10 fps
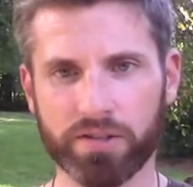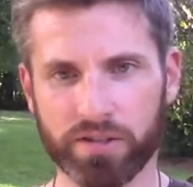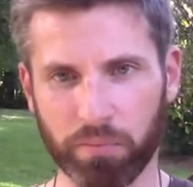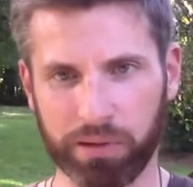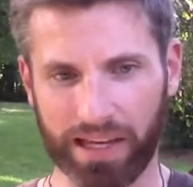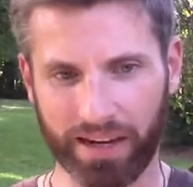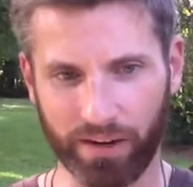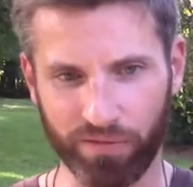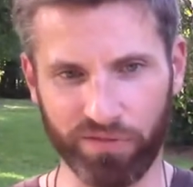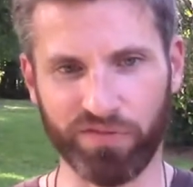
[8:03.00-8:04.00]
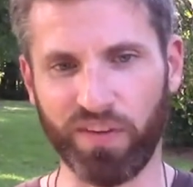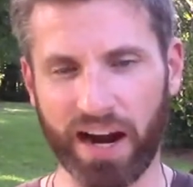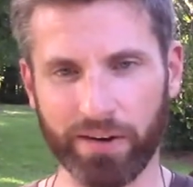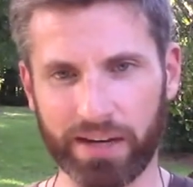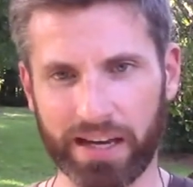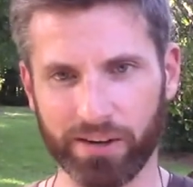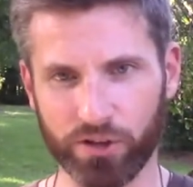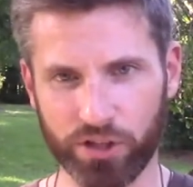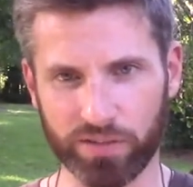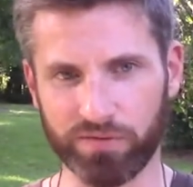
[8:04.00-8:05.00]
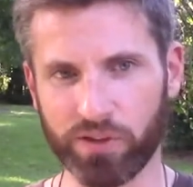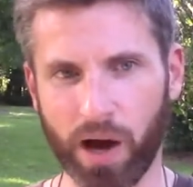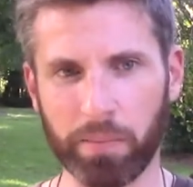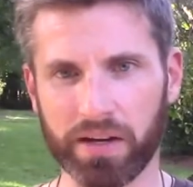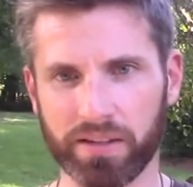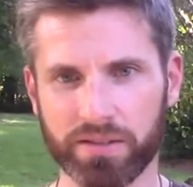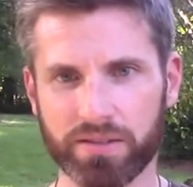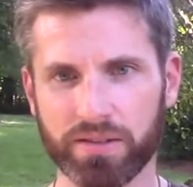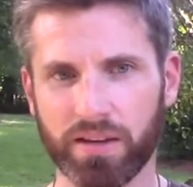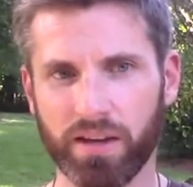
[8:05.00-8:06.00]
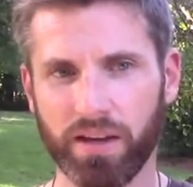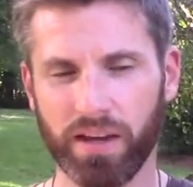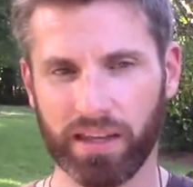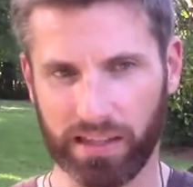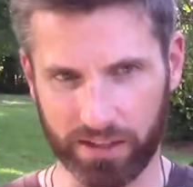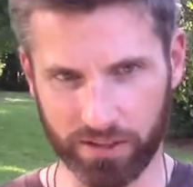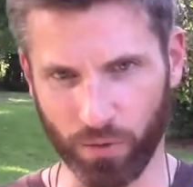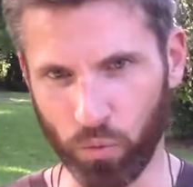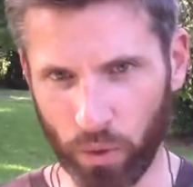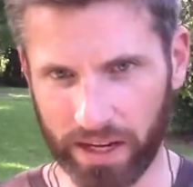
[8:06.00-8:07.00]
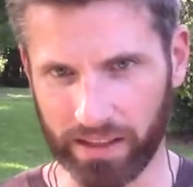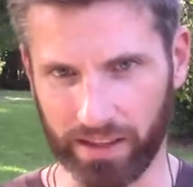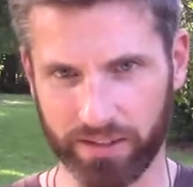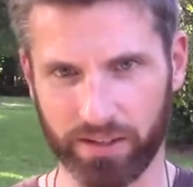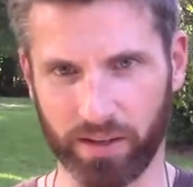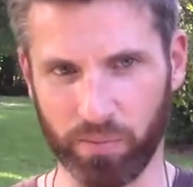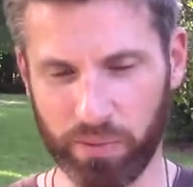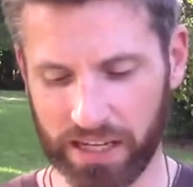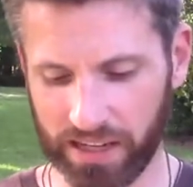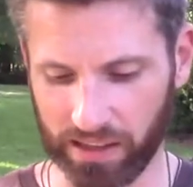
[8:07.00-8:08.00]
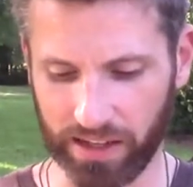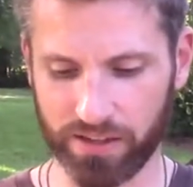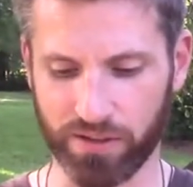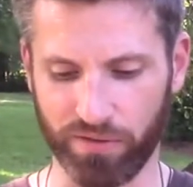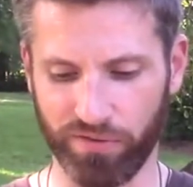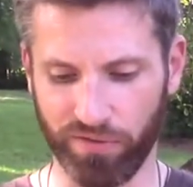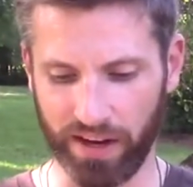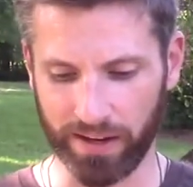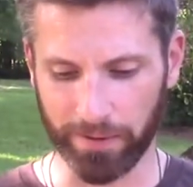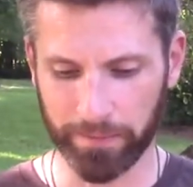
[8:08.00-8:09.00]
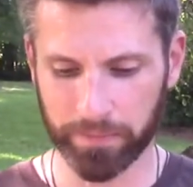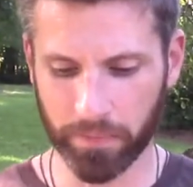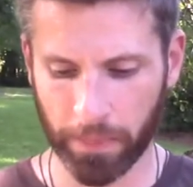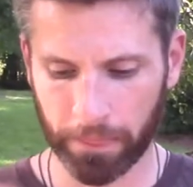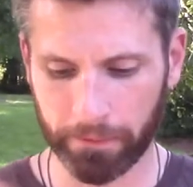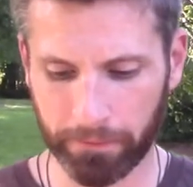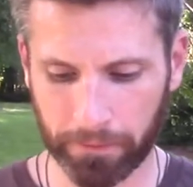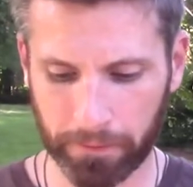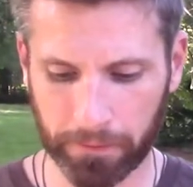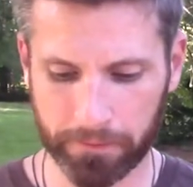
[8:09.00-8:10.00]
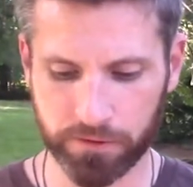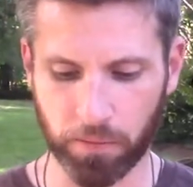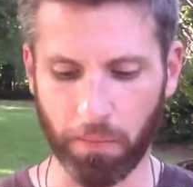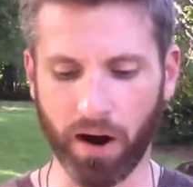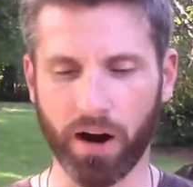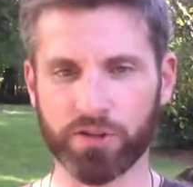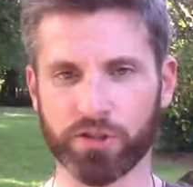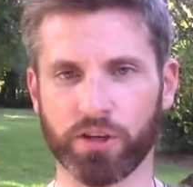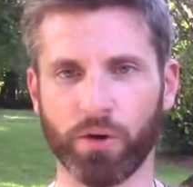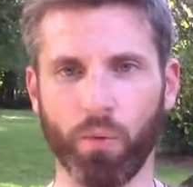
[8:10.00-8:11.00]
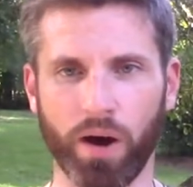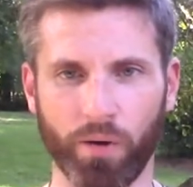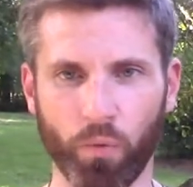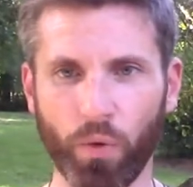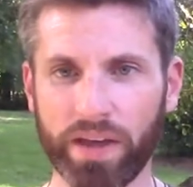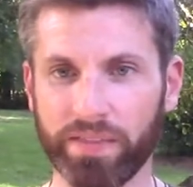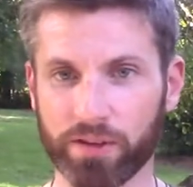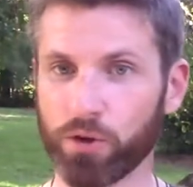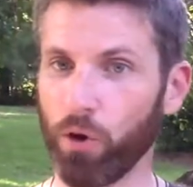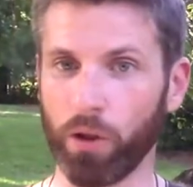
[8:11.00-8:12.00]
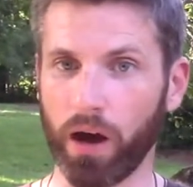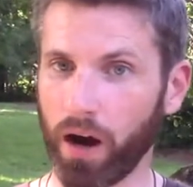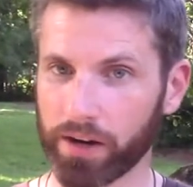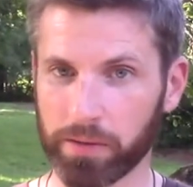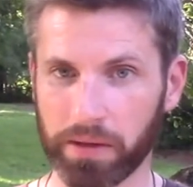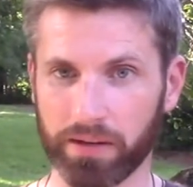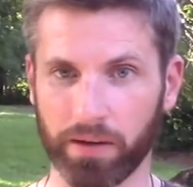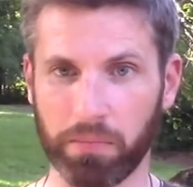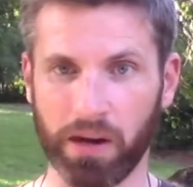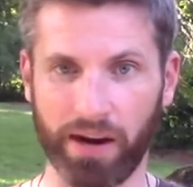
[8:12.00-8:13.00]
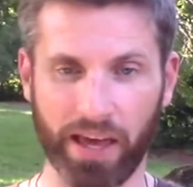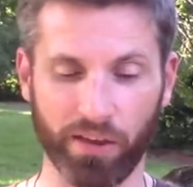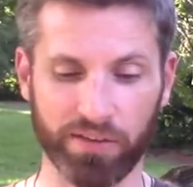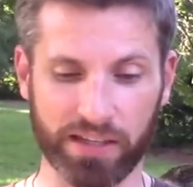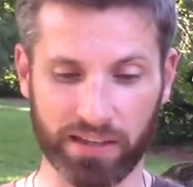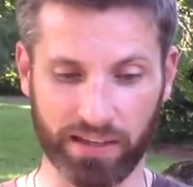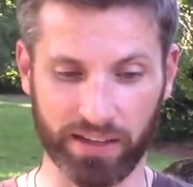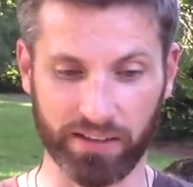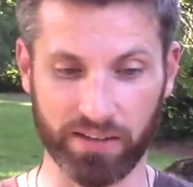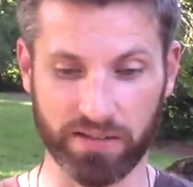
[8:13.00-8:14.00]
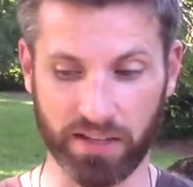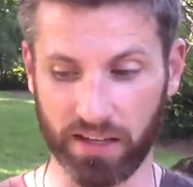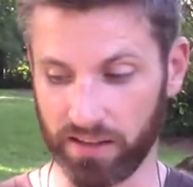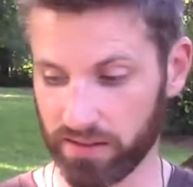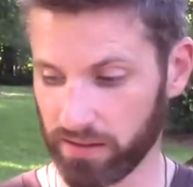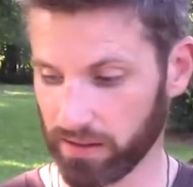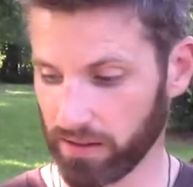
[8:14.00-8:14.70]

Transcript: planet of fiery energy, of dominance. It likes to win, it likes to compete, it likes to fight. So Mars is going to want to win this whole argument about health, healing, and disease